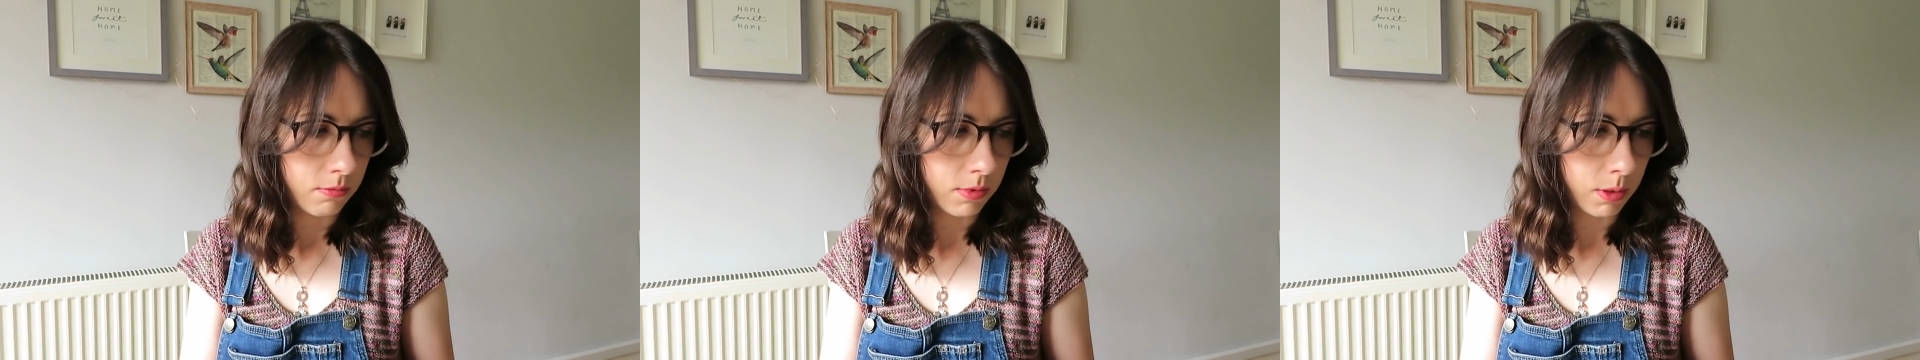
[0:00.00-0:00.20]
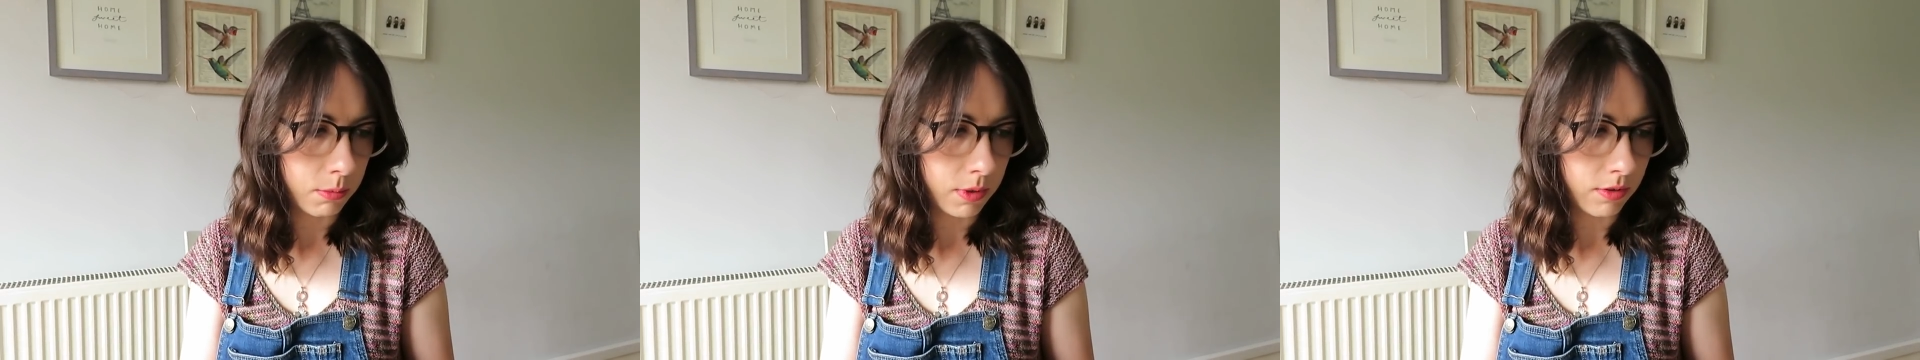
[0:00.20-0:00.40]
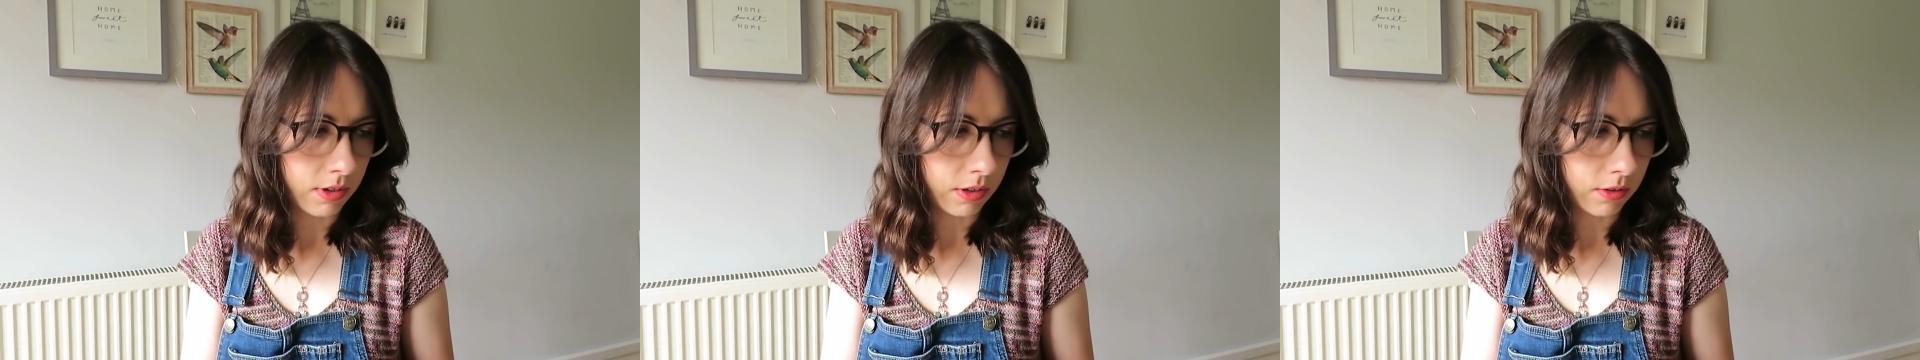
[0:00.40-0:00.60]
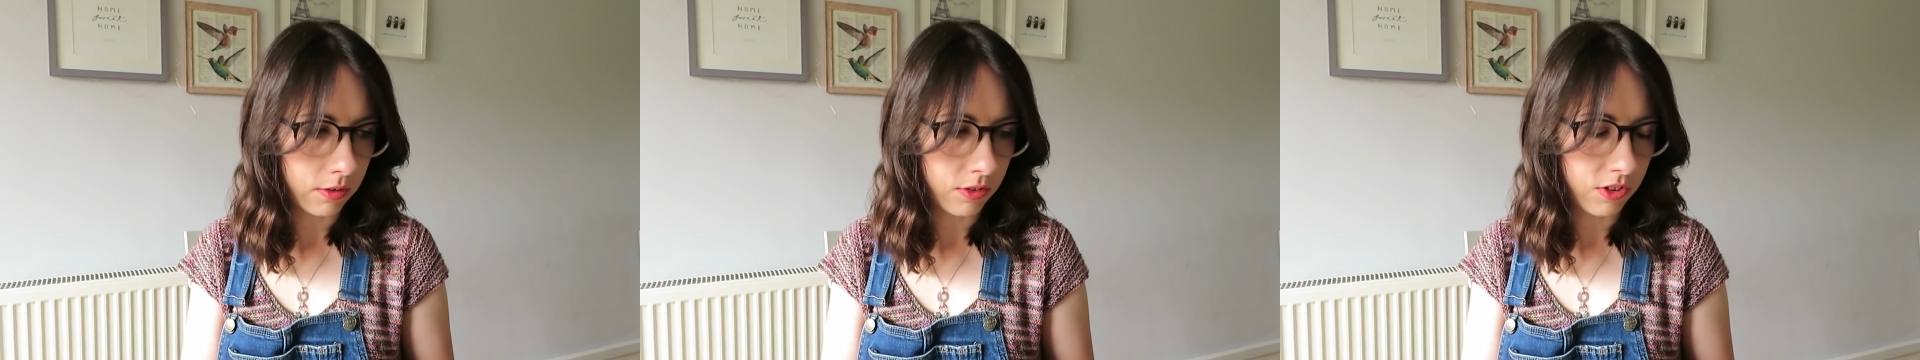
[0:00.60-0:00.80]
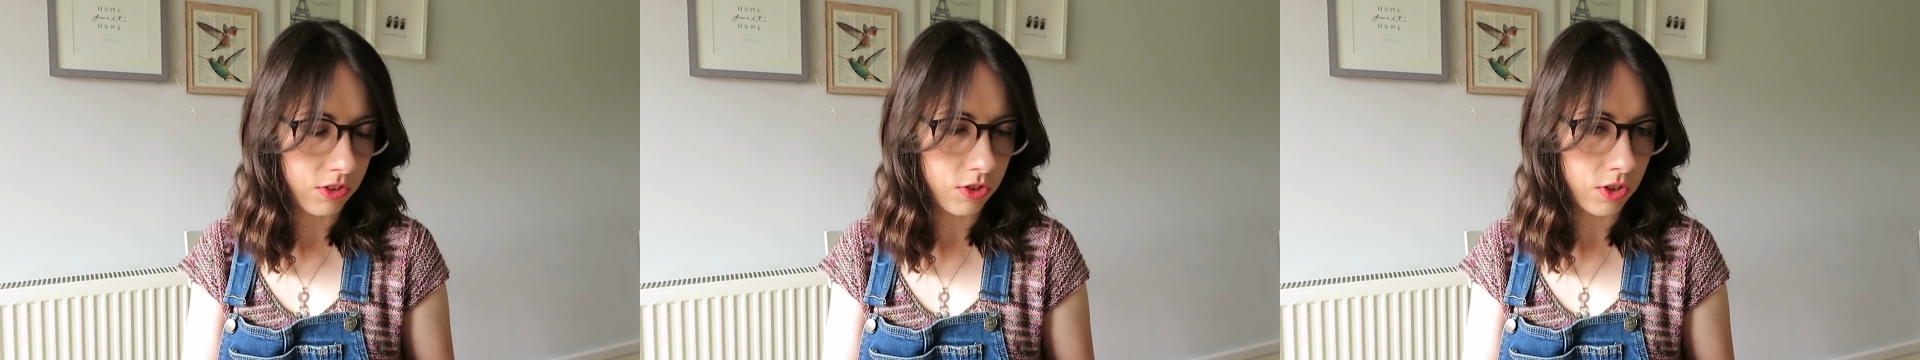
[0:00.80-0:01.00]
Might be around
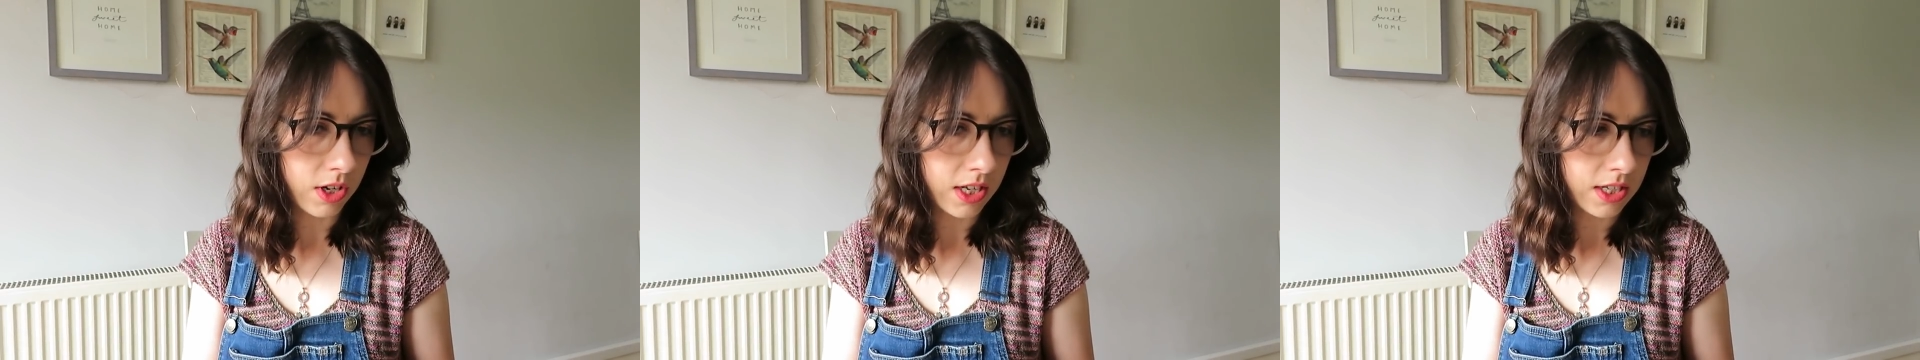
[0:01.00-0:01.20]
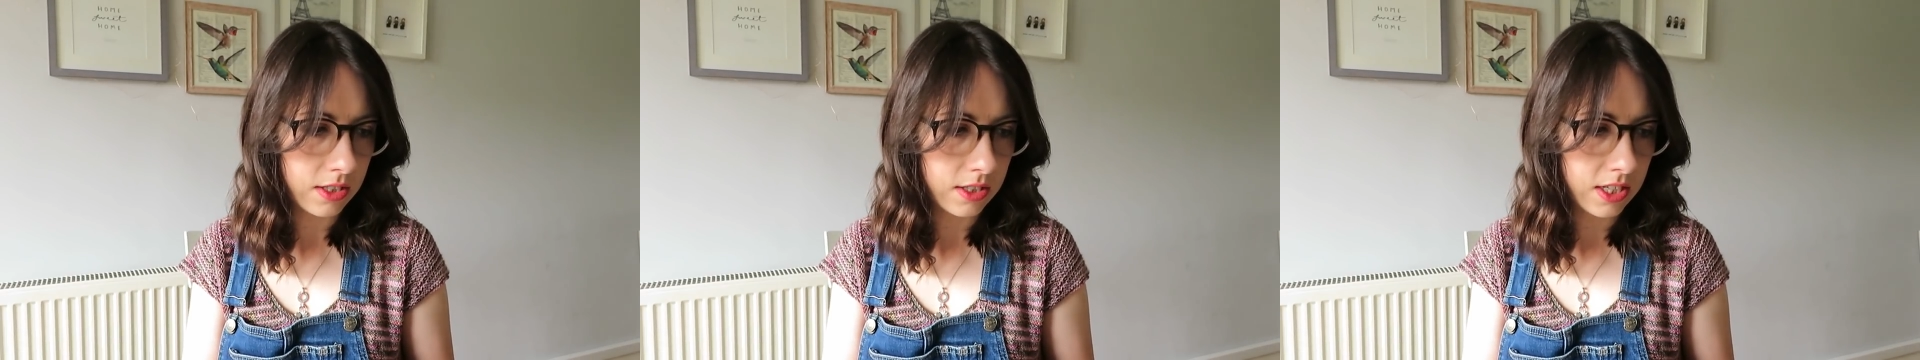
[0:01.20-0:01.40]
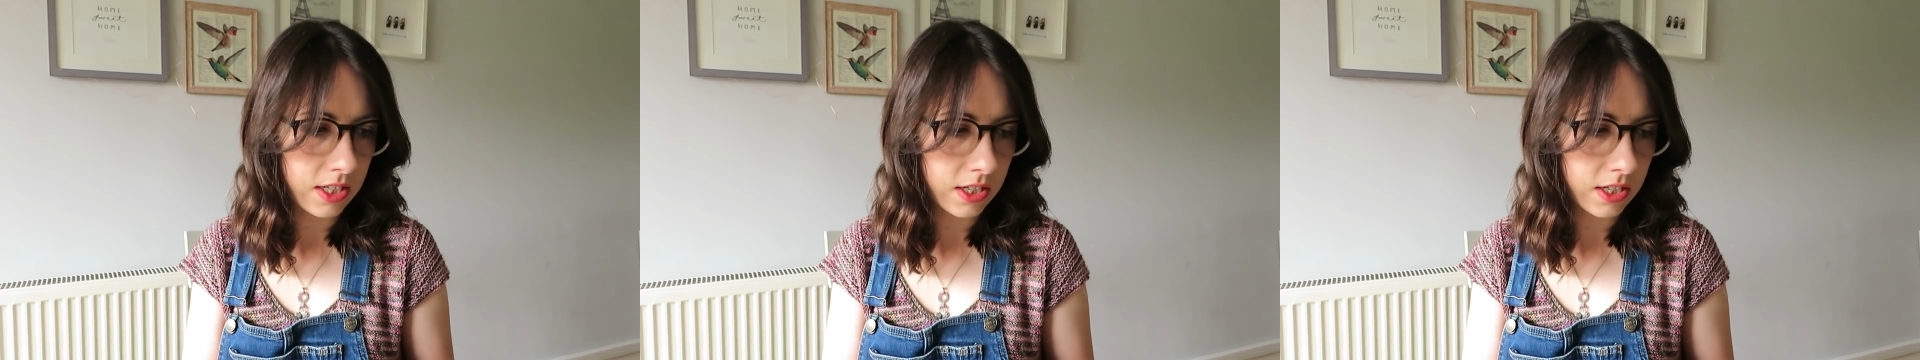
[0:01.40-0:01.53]
380